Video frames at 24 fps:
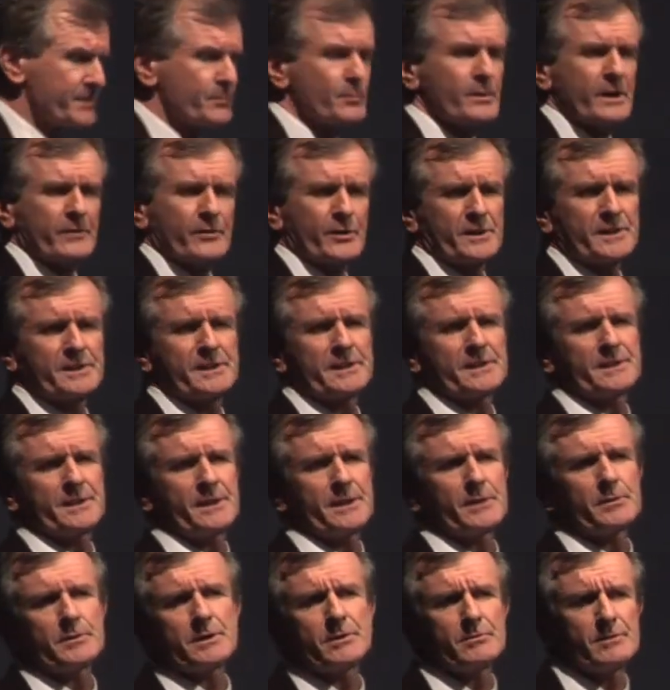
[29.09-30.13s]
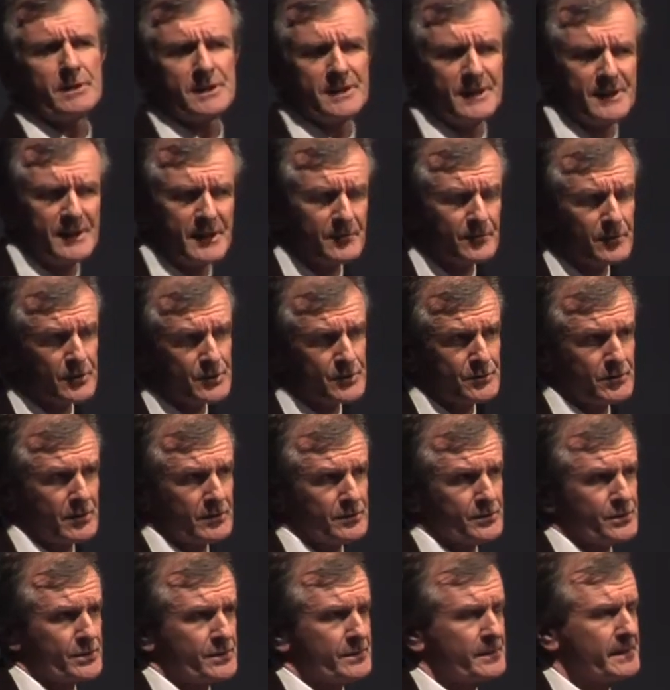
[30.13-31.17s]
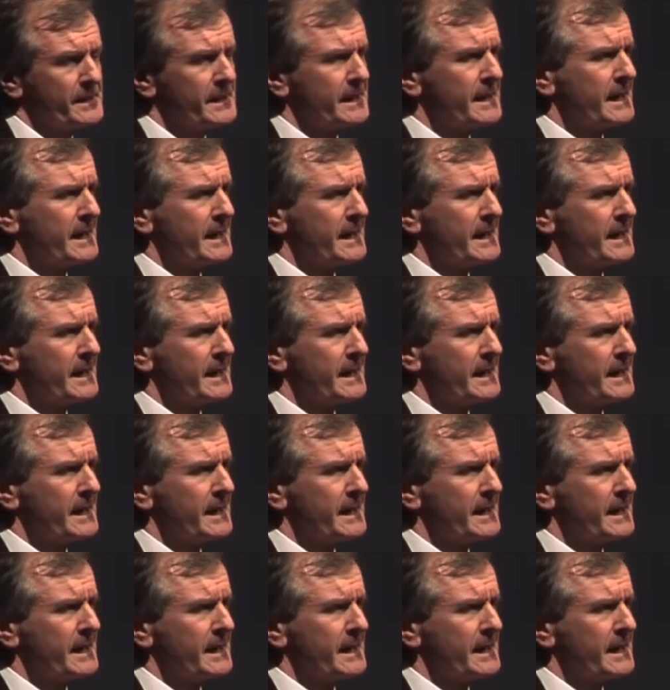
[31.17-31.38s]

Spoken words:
we have got a deteriorating infrastructure.